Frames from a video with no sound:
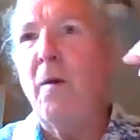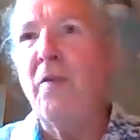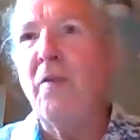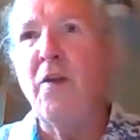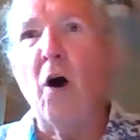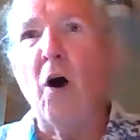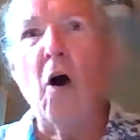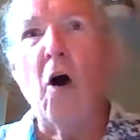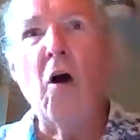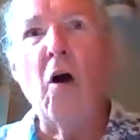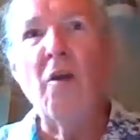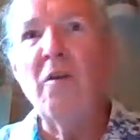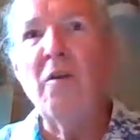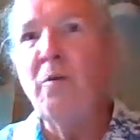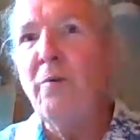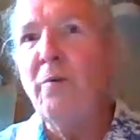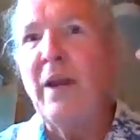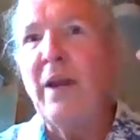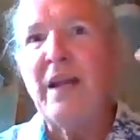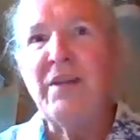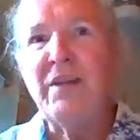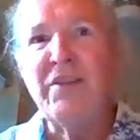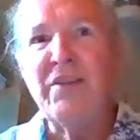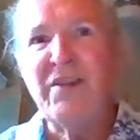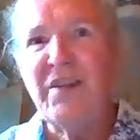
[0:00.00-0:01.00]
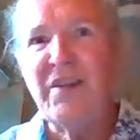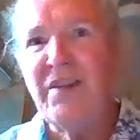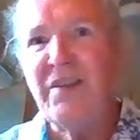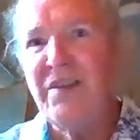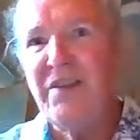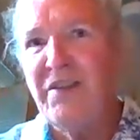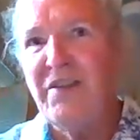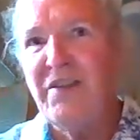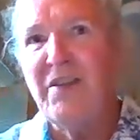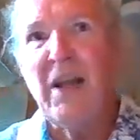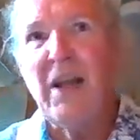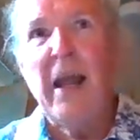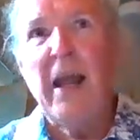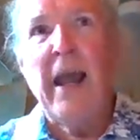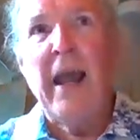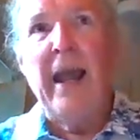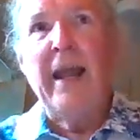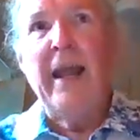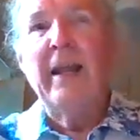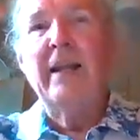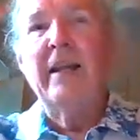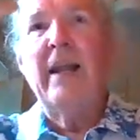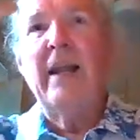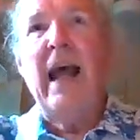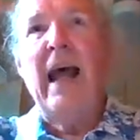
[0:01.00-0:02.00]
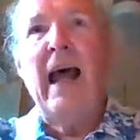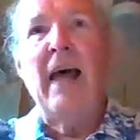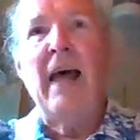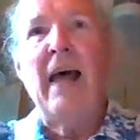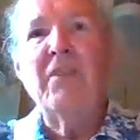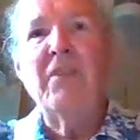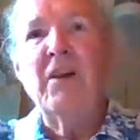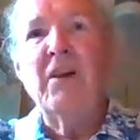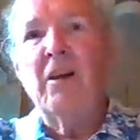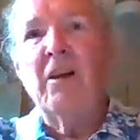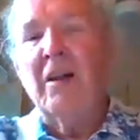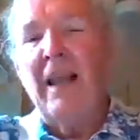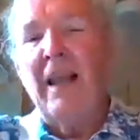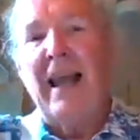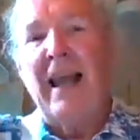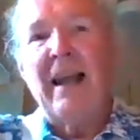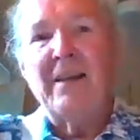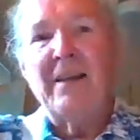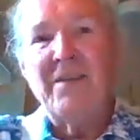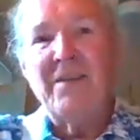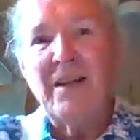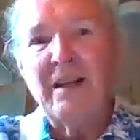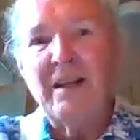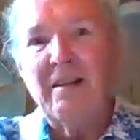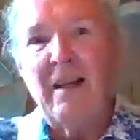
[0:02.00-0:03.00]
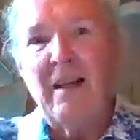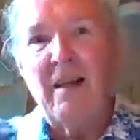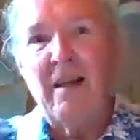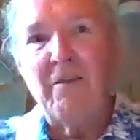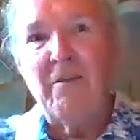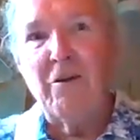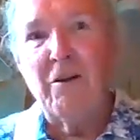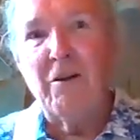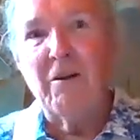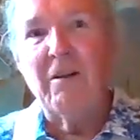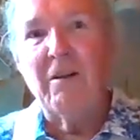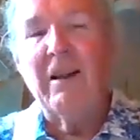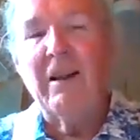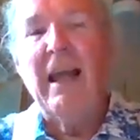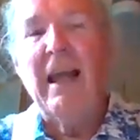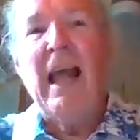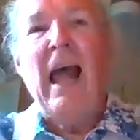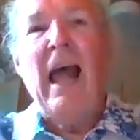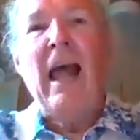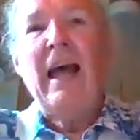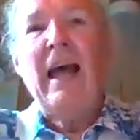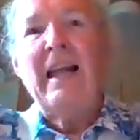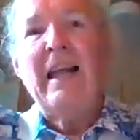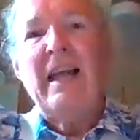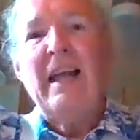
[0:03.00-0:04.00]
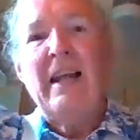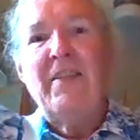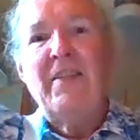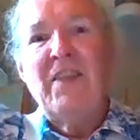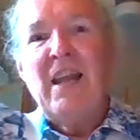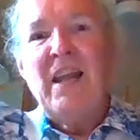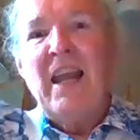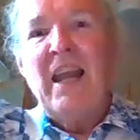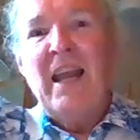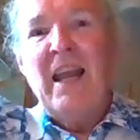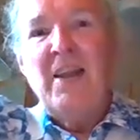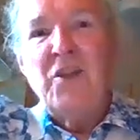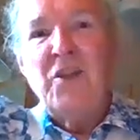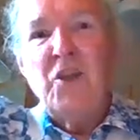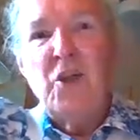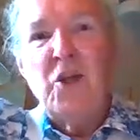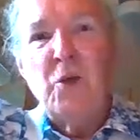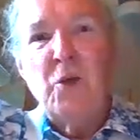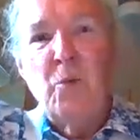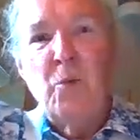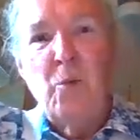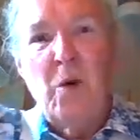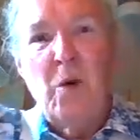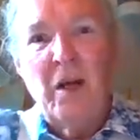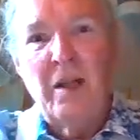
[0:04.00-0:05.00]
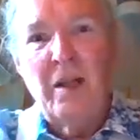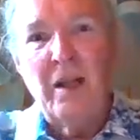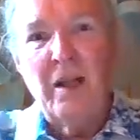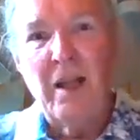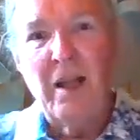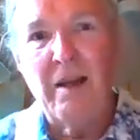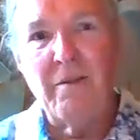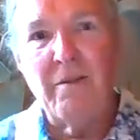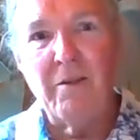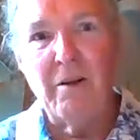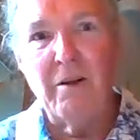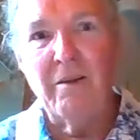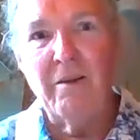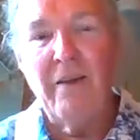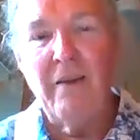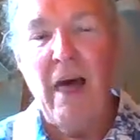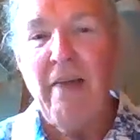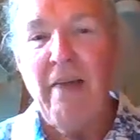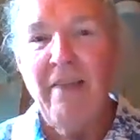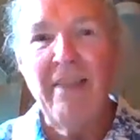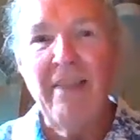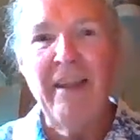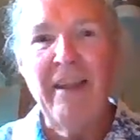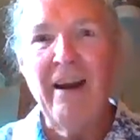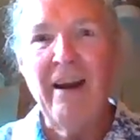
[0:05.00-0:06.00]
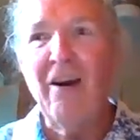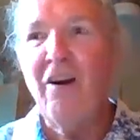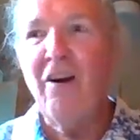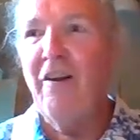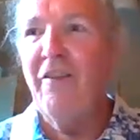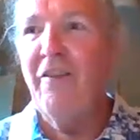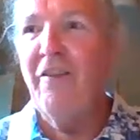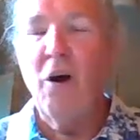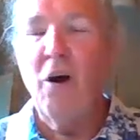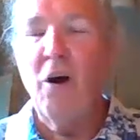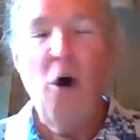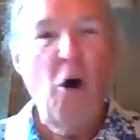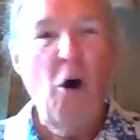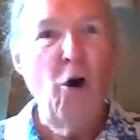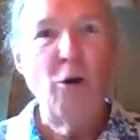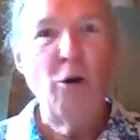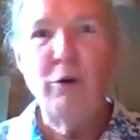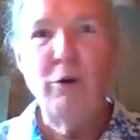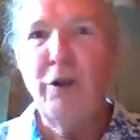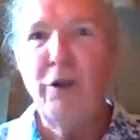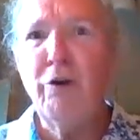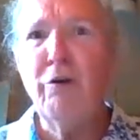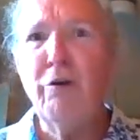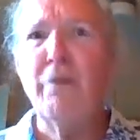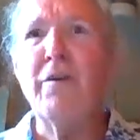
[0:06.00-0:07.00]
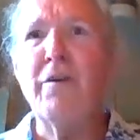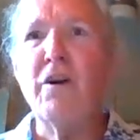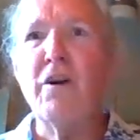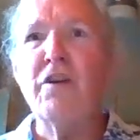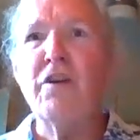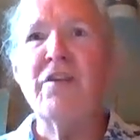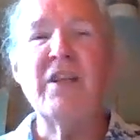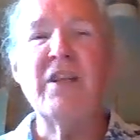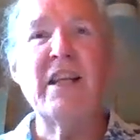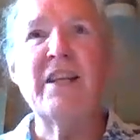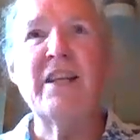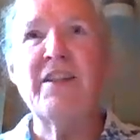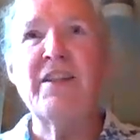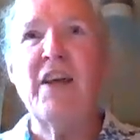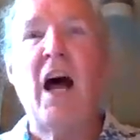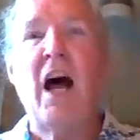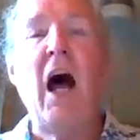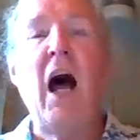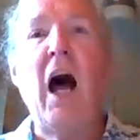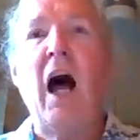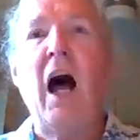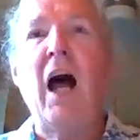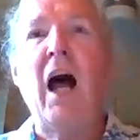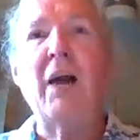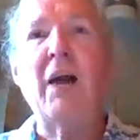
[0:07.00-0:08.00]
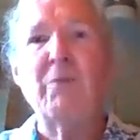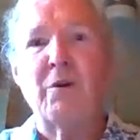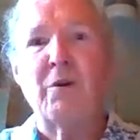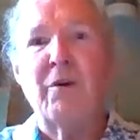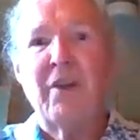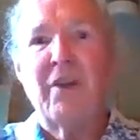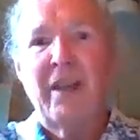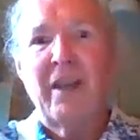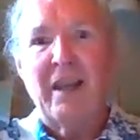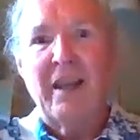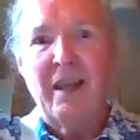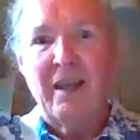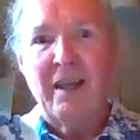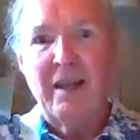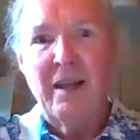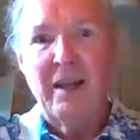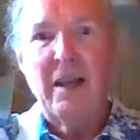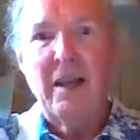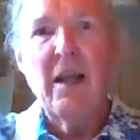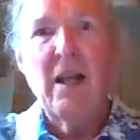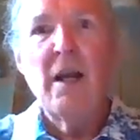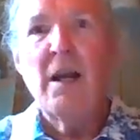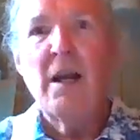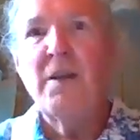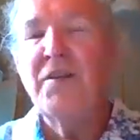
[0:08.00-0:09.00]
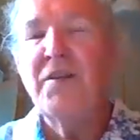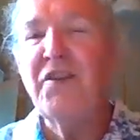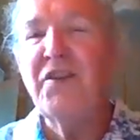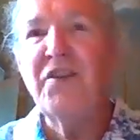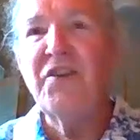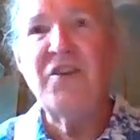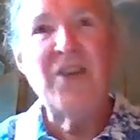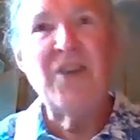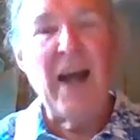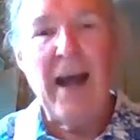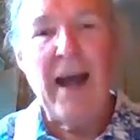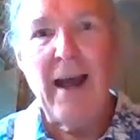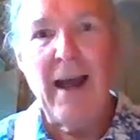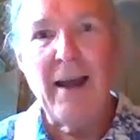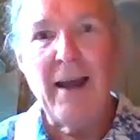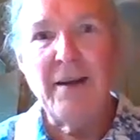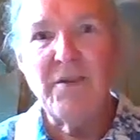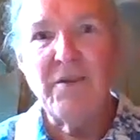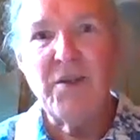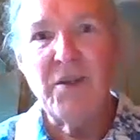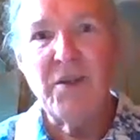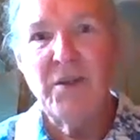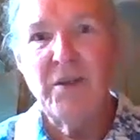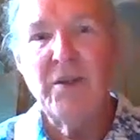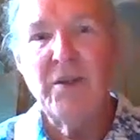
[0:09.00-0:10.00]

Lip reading: all the races and at the galactic level and at the HU1 level, there the whole universe is a hierarchy stacked